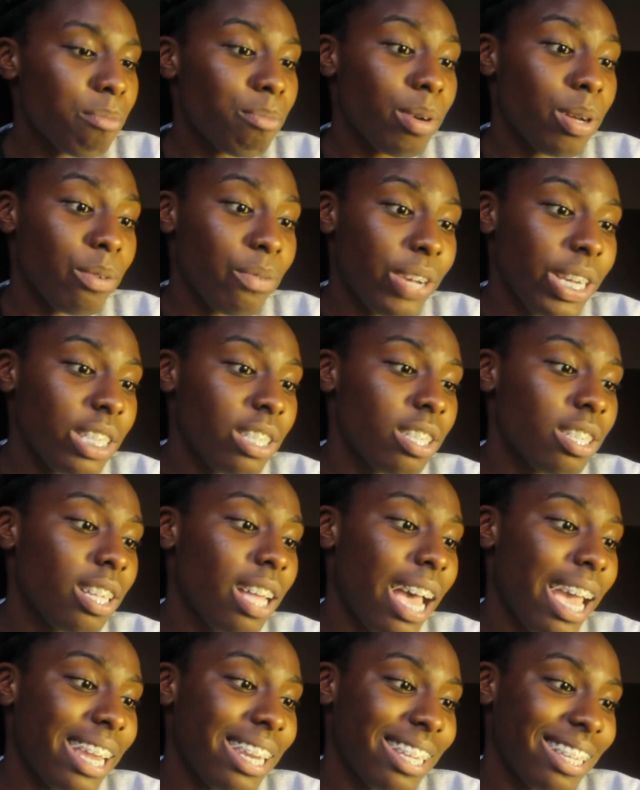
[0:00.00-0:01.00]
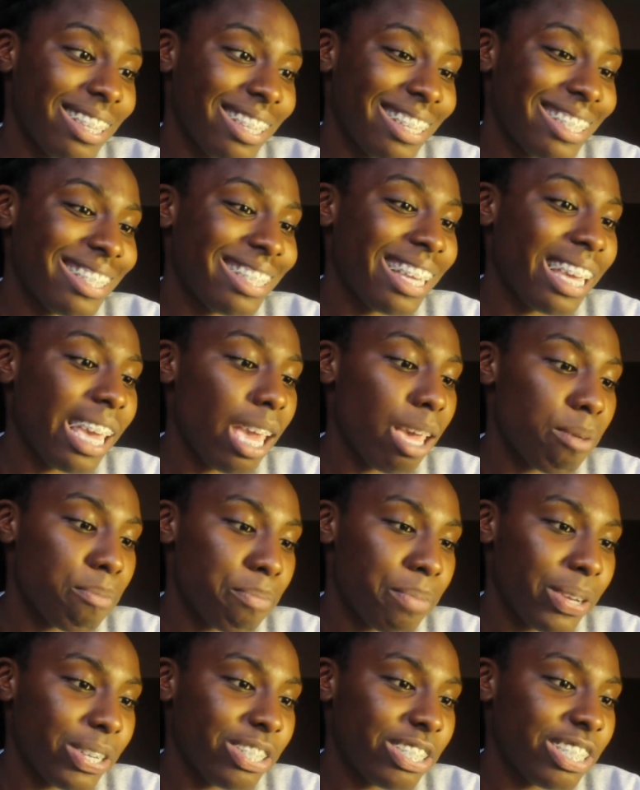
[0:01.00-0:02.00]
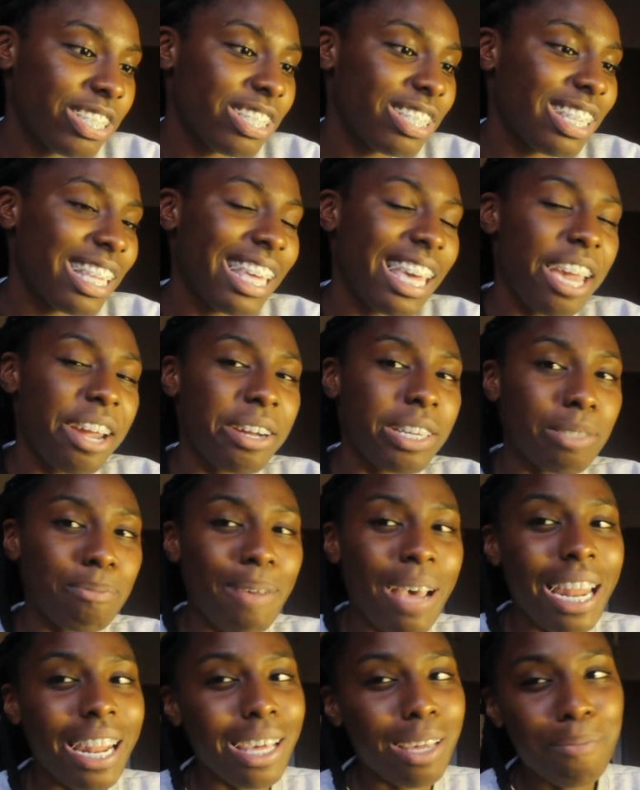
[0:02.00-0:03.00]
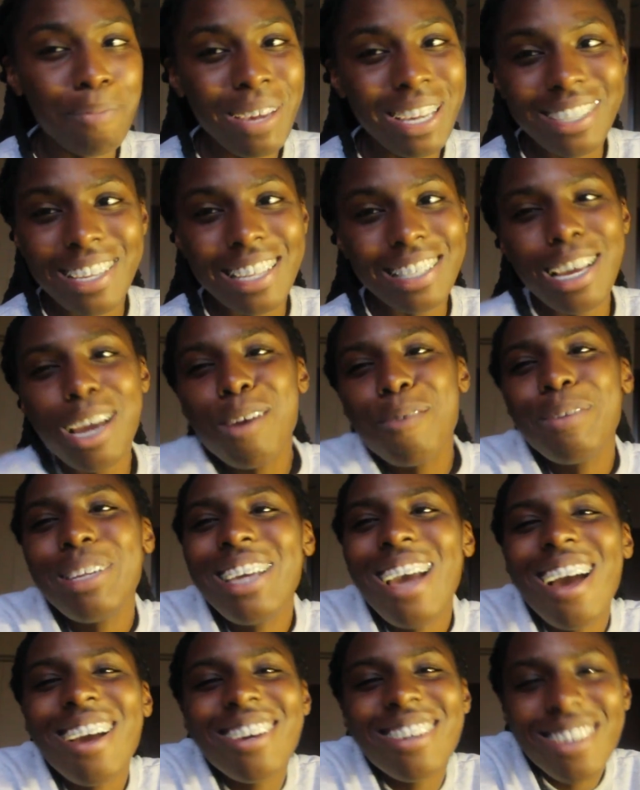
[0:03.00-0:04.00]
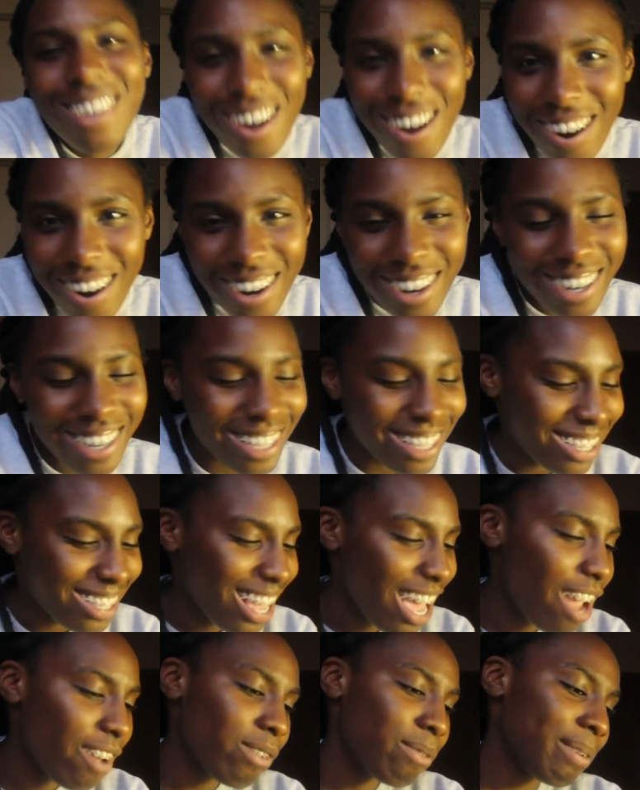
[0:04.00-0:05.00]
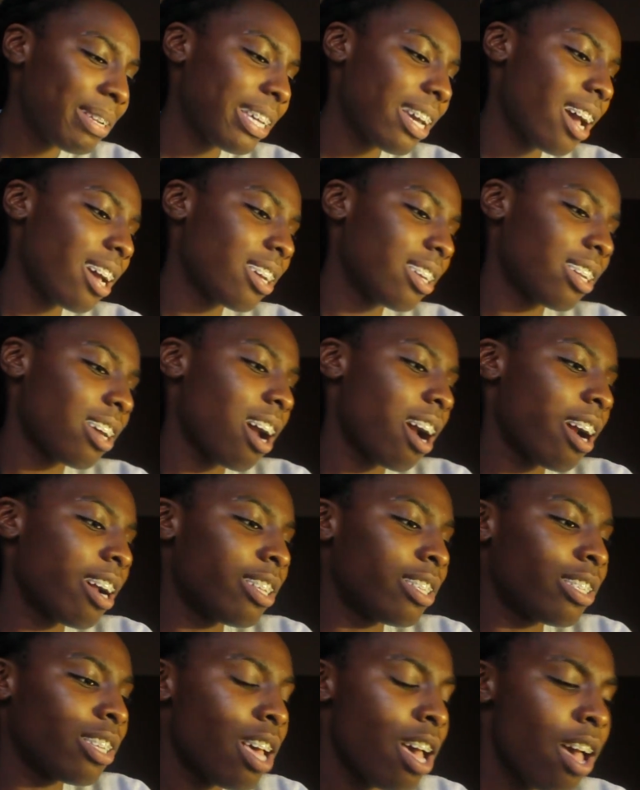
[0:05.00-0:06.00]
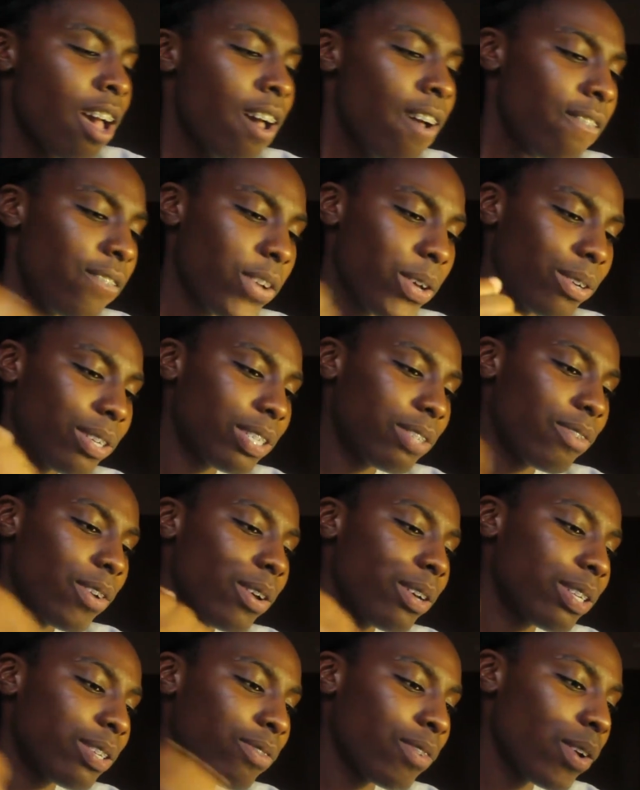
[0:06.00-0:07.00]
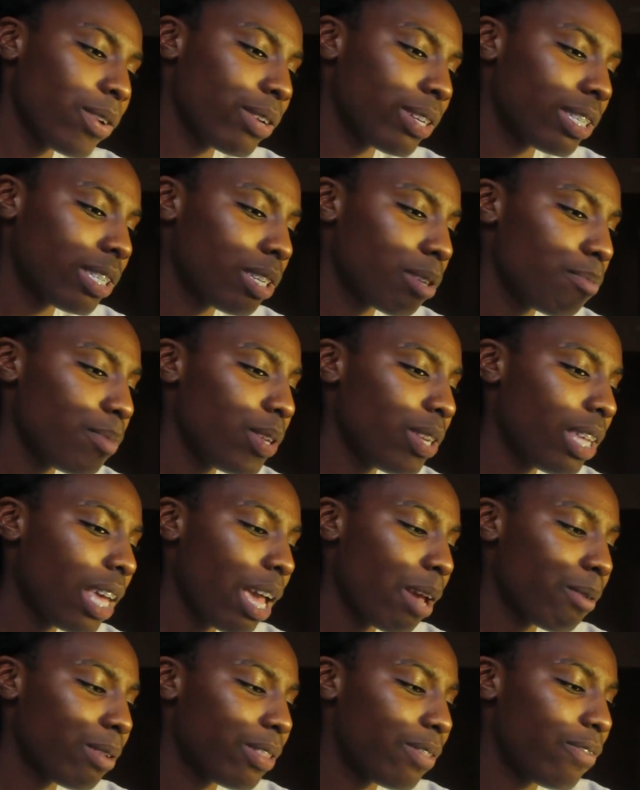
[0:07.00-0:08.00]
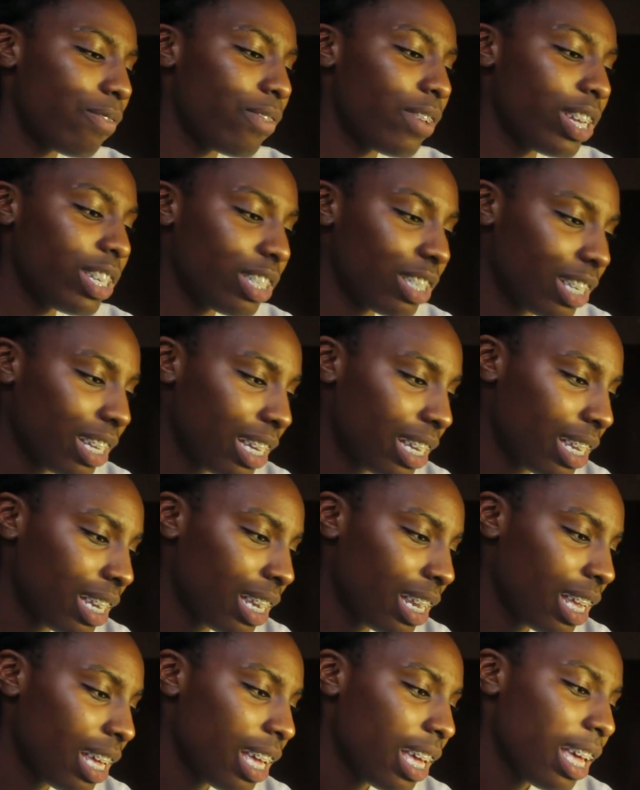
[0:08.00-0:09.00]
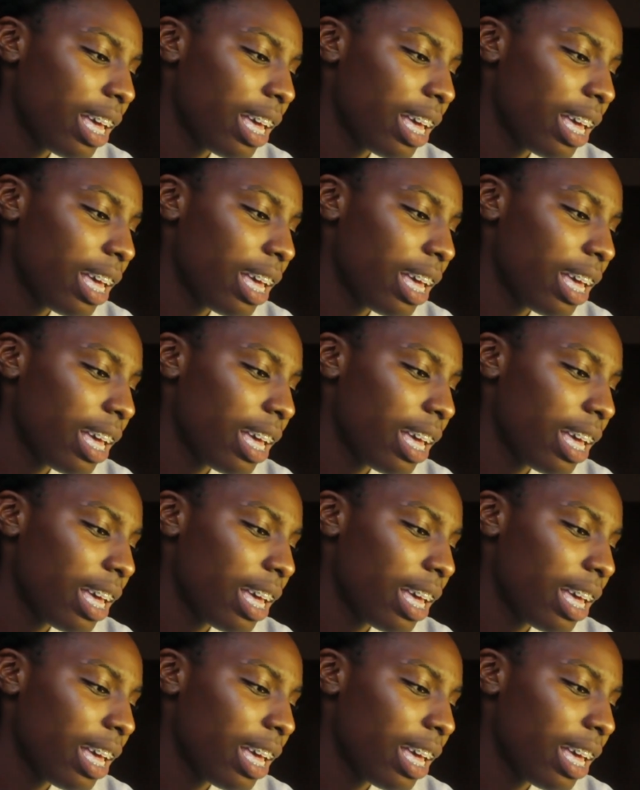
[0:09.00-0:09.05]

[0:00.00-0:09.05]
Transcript: Motivational, idealistic, ambitious, and charismatic. Makes sense. Everybody got good cards. Everybody got good cards. Focus, focus, focus. Communicate with vision